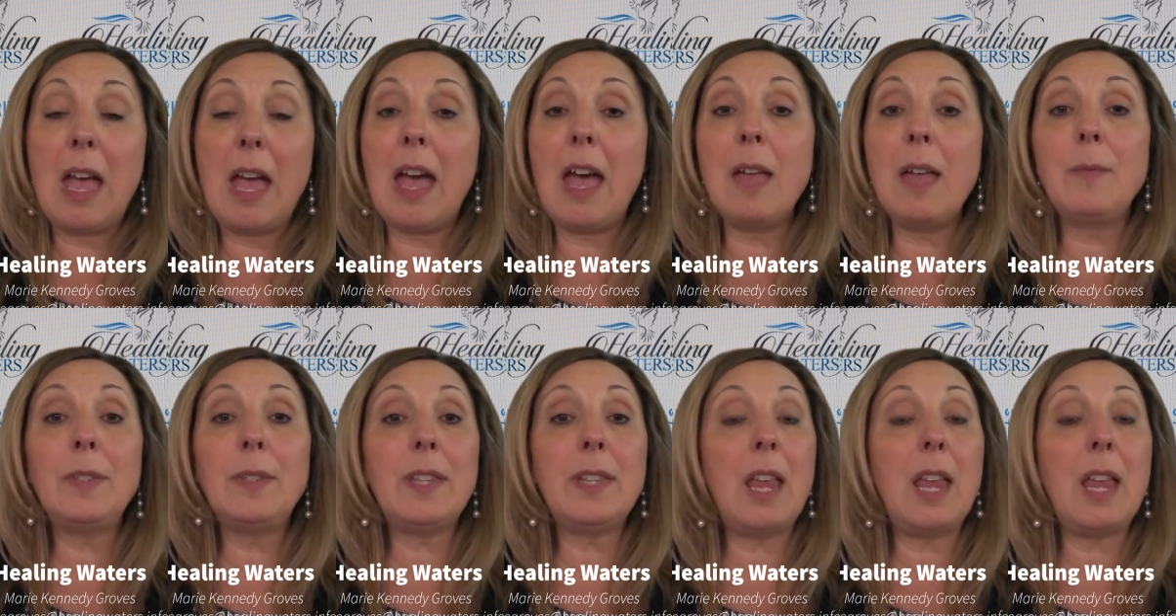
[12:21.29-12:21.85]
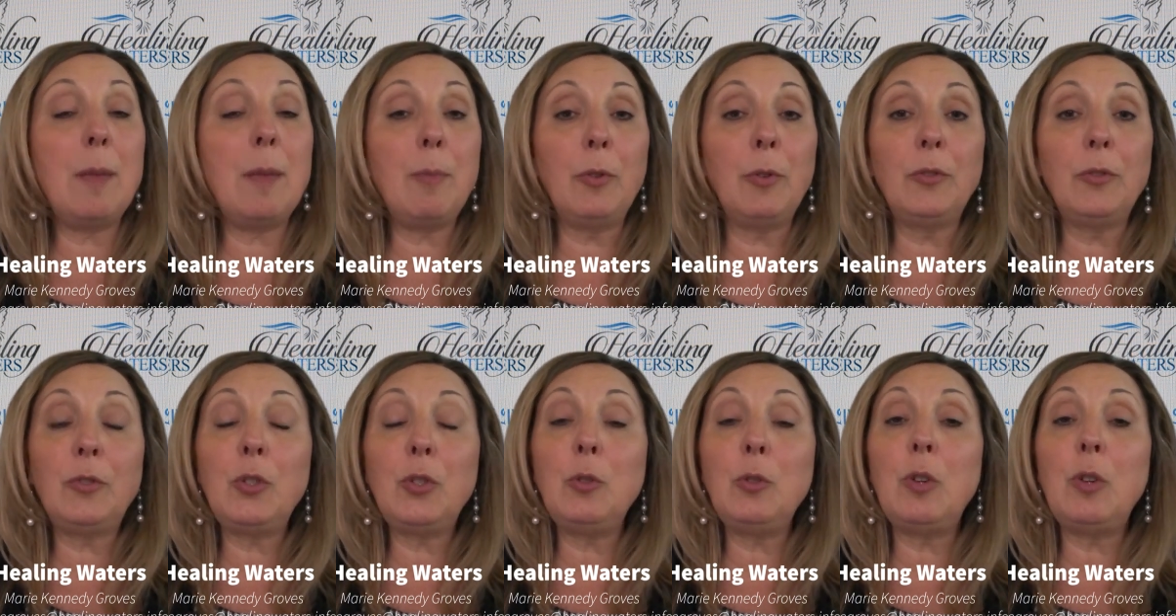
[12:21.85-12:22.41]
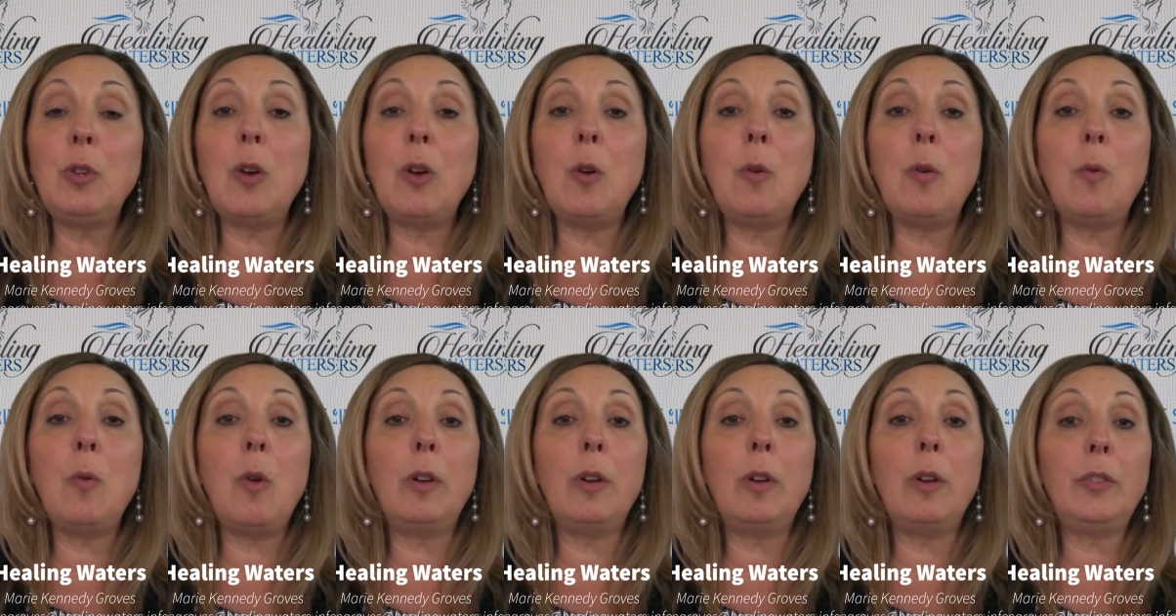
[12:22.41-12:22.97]
I was able to
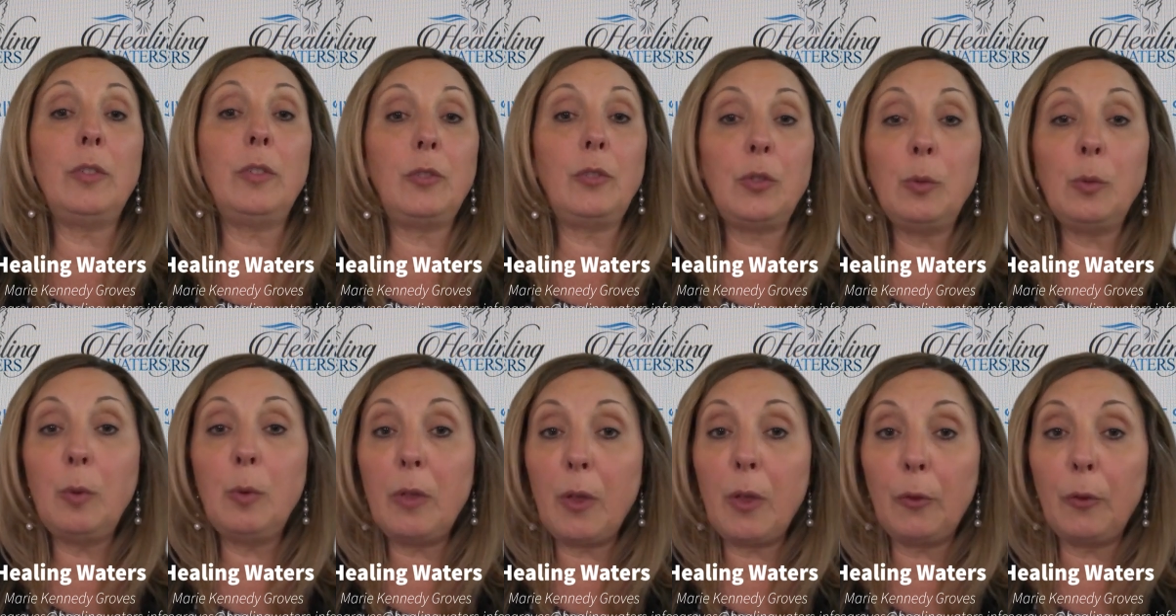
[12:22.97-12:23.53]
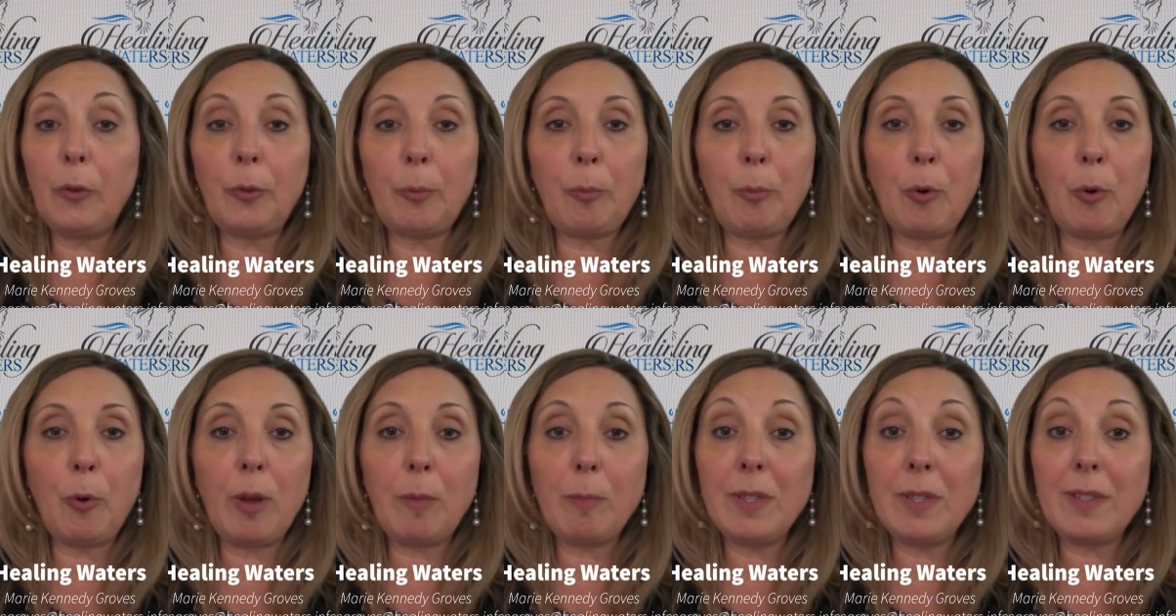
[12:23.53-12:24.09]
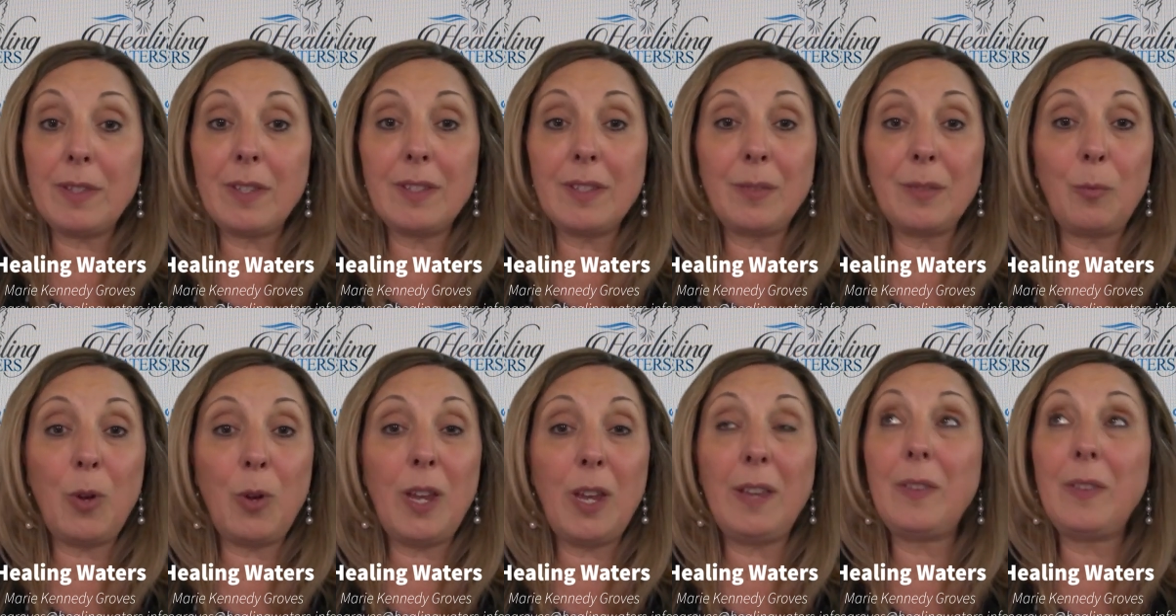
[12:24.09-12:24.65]
go to two of those appointments this
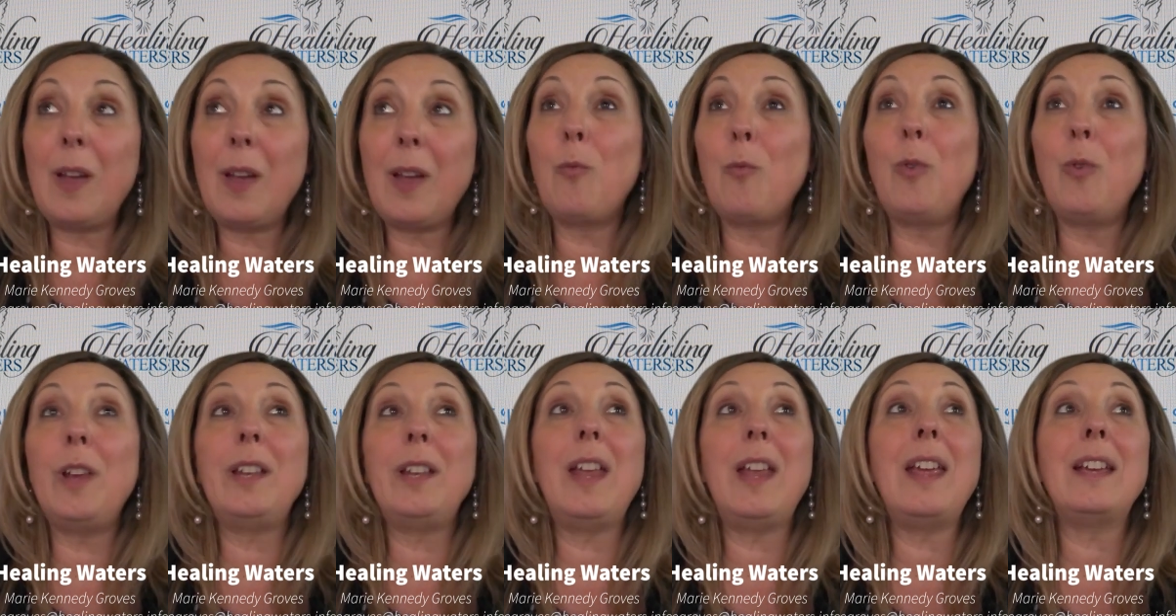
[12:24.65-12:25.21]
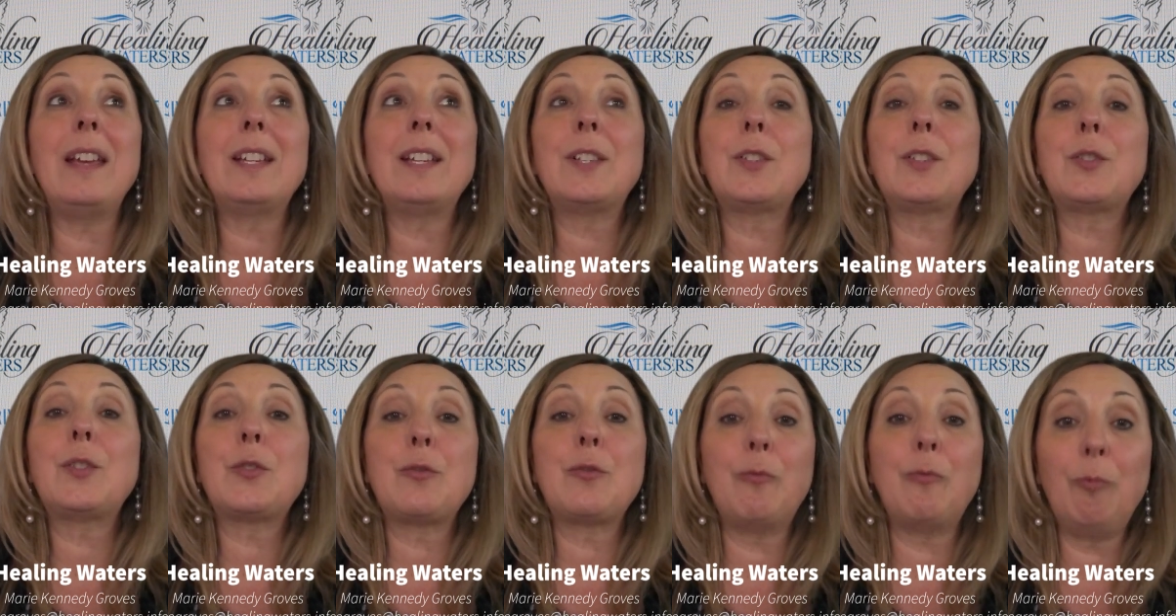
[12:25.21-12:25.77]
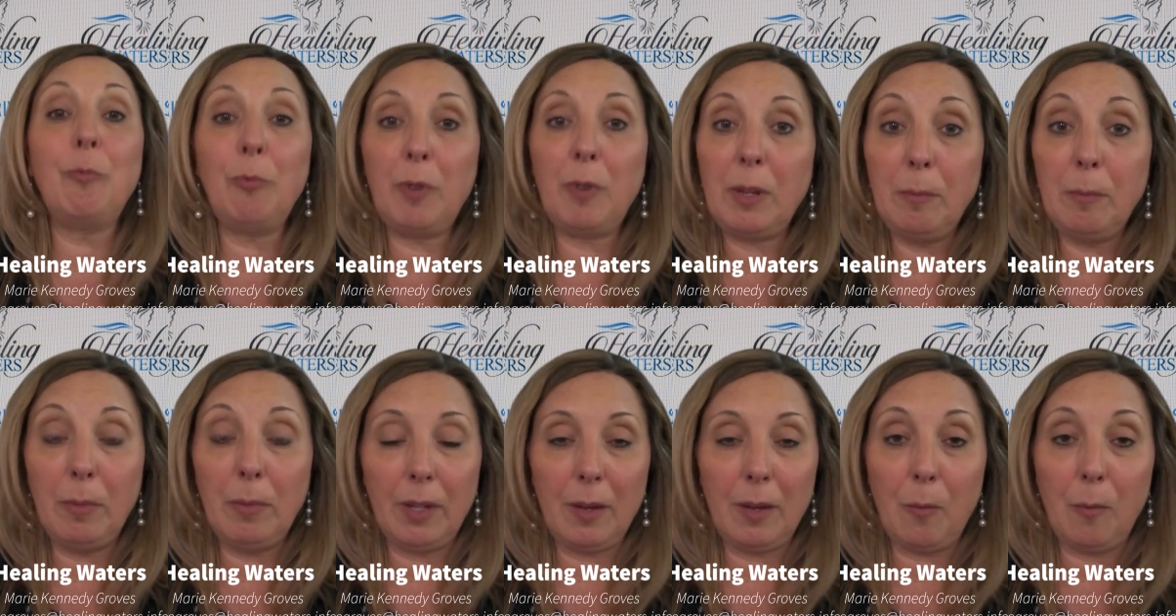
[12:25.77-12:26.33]
week that went
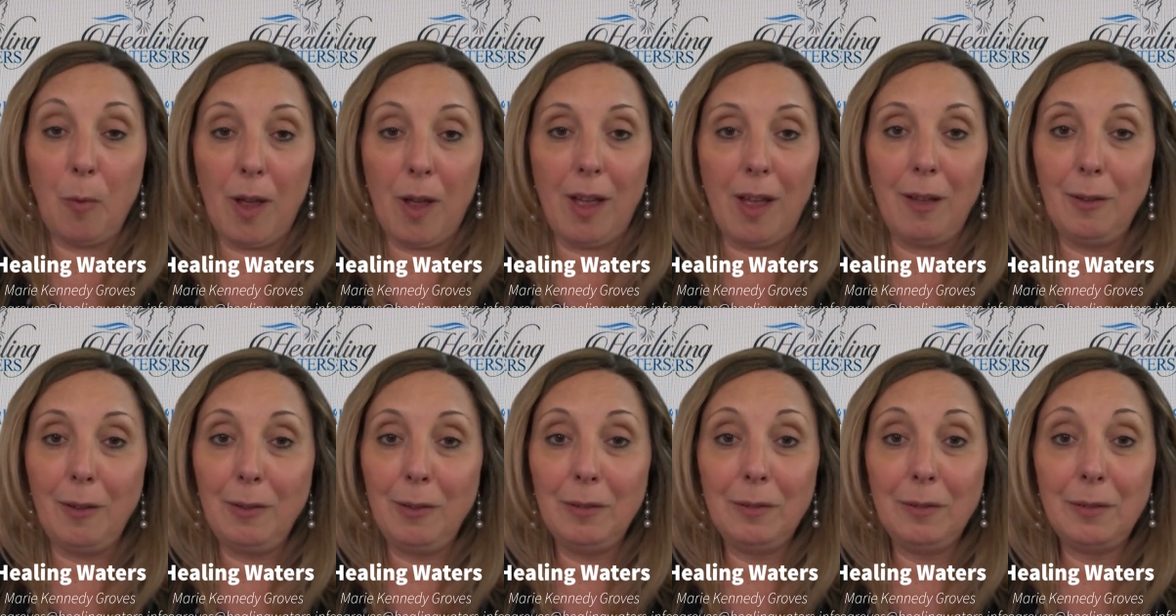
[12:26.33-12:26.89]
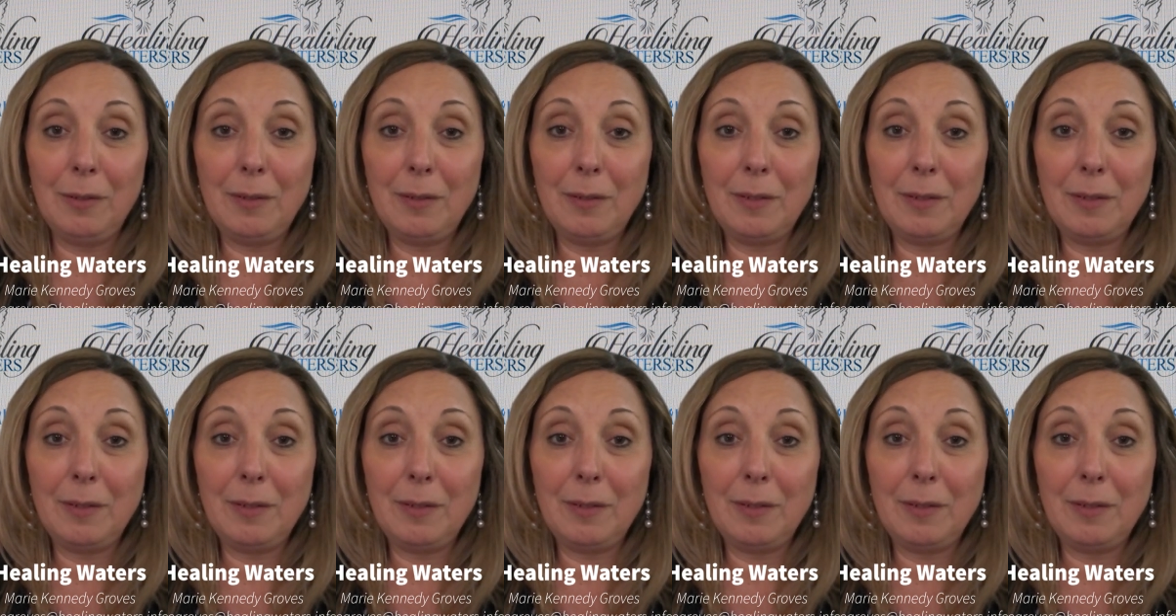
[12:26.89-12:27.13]
extremely well